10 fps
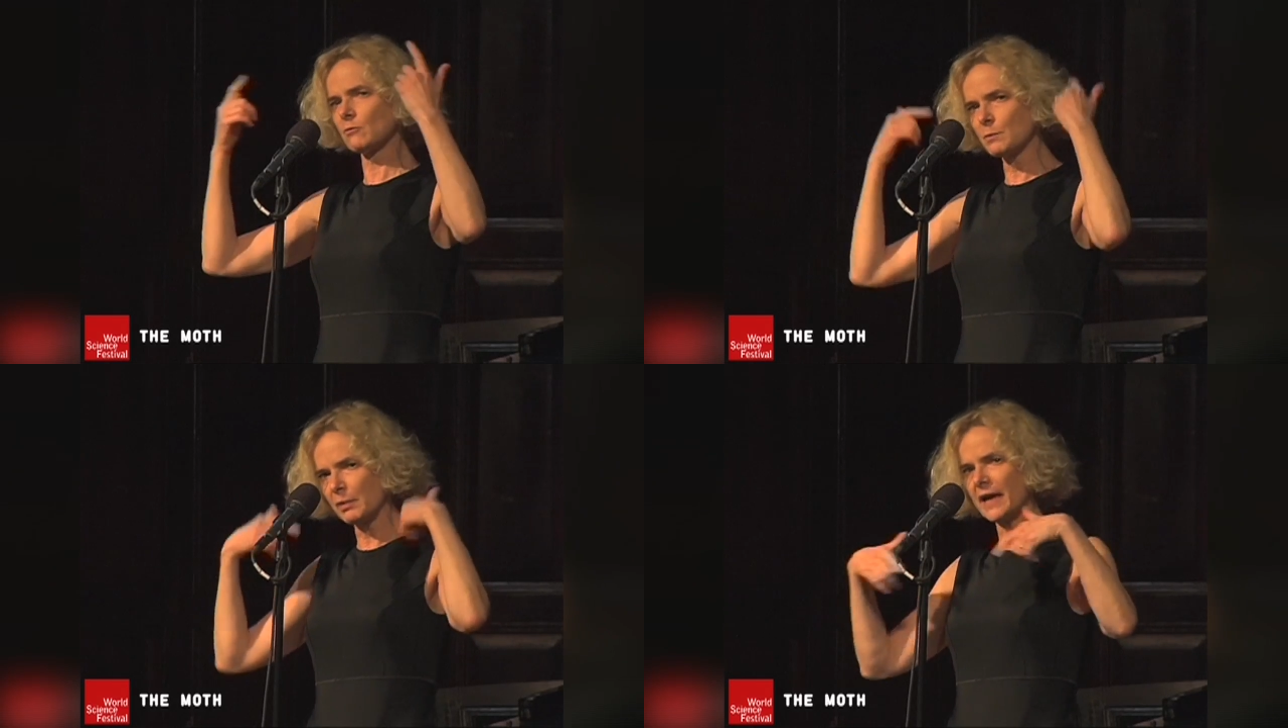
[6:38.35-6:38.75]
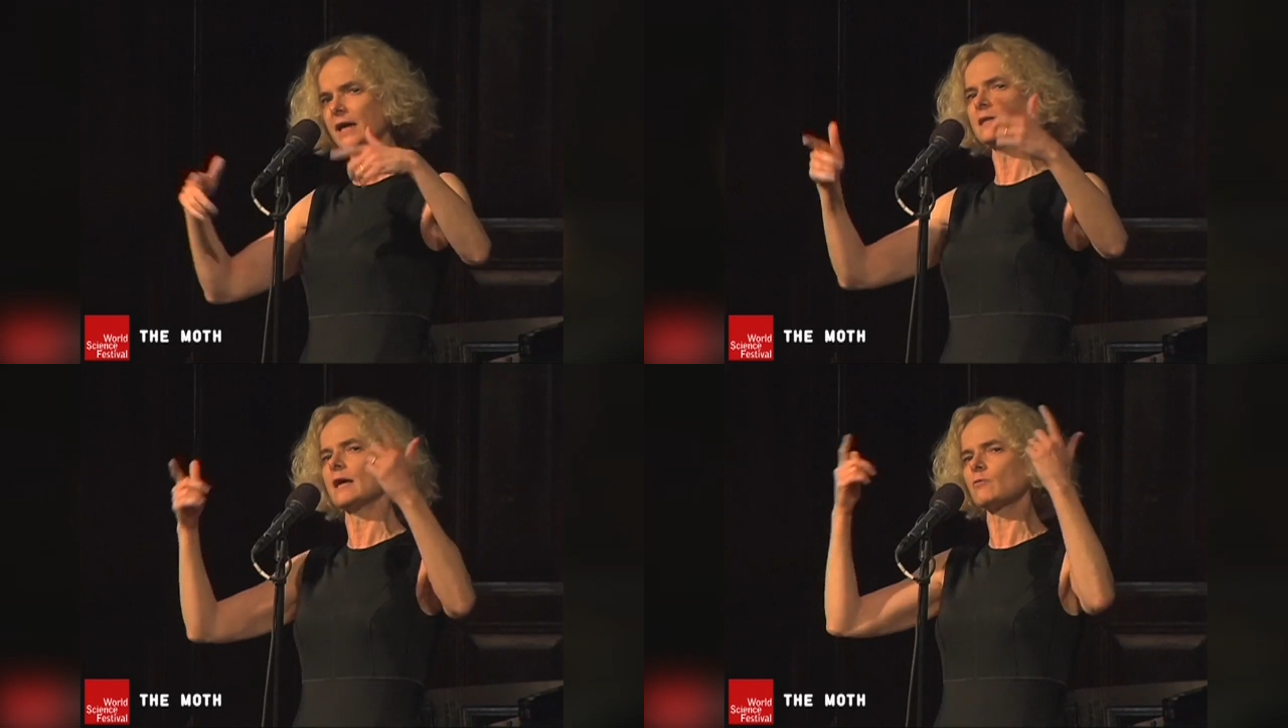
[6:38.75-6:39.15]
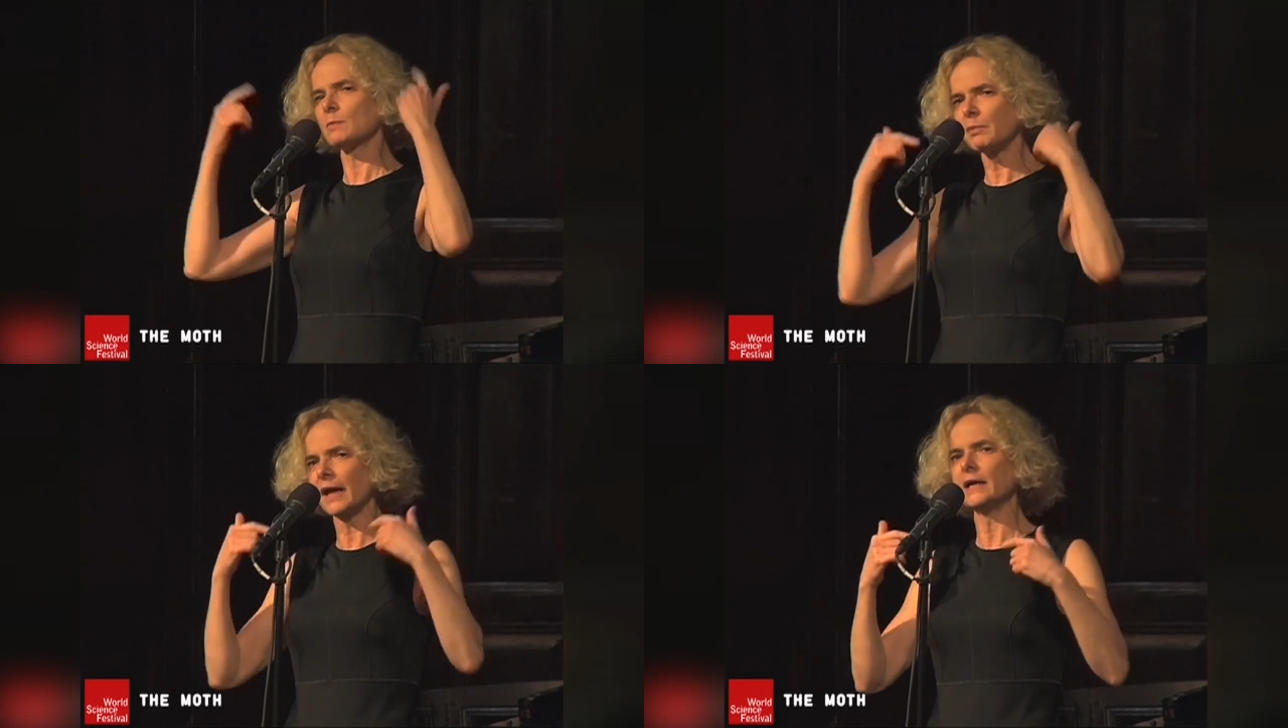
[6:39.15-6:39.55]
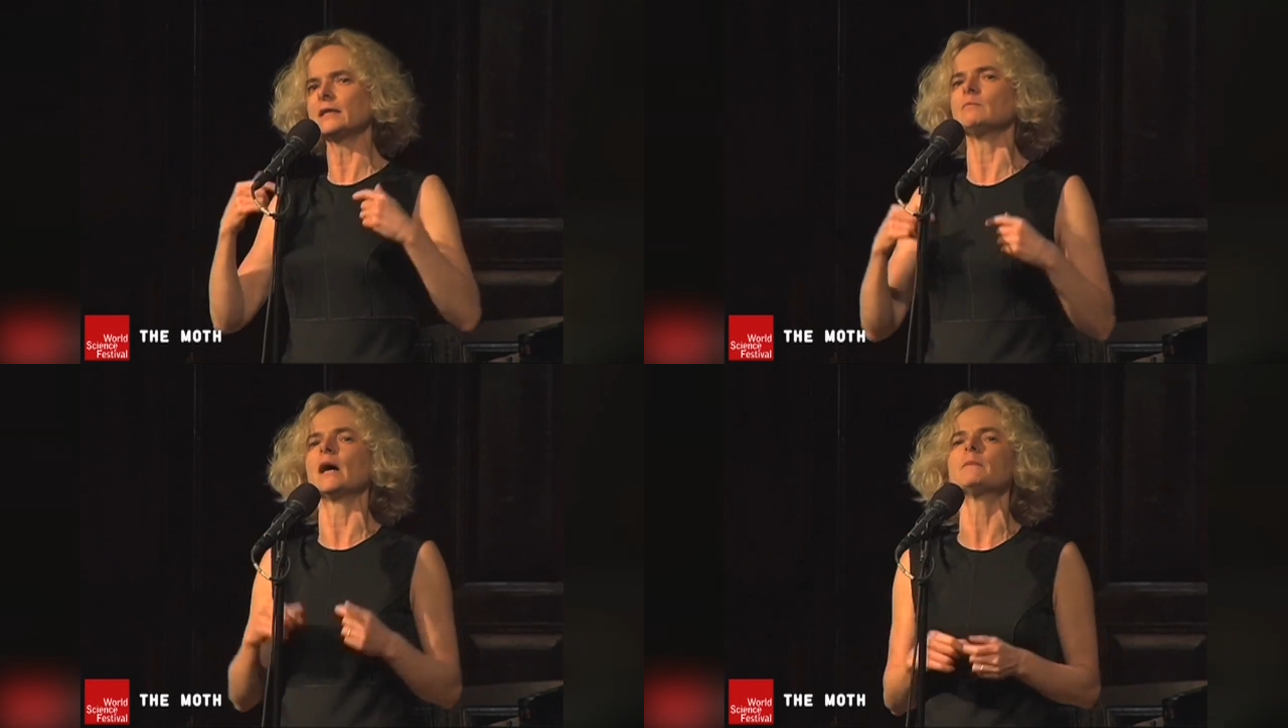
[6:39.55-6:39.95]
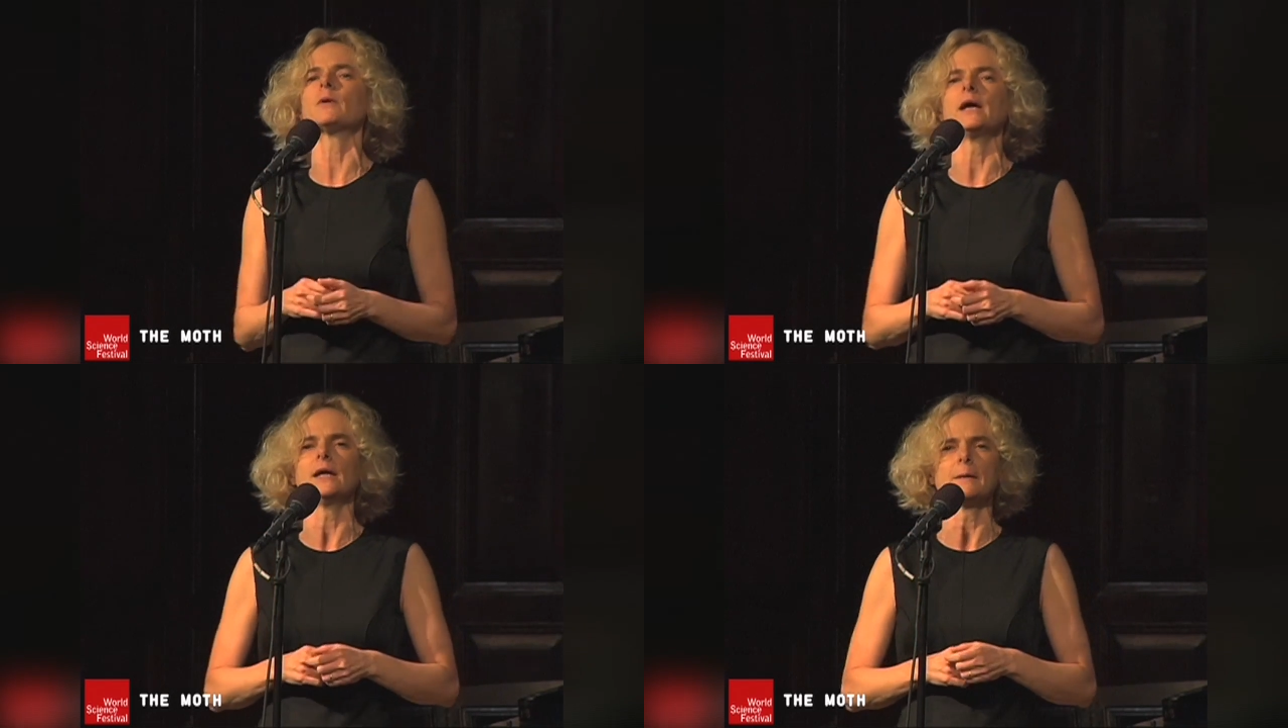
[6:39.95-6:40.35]
replayed and replayed in my
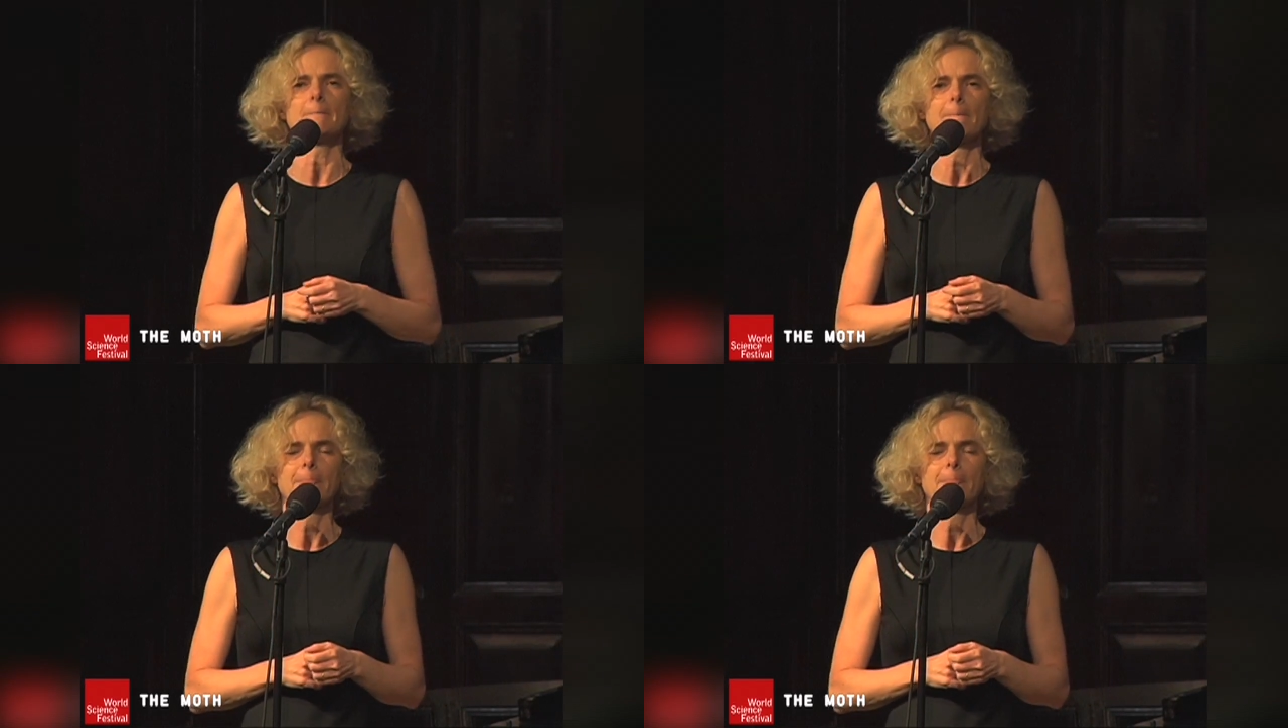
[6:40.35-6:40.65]
brain,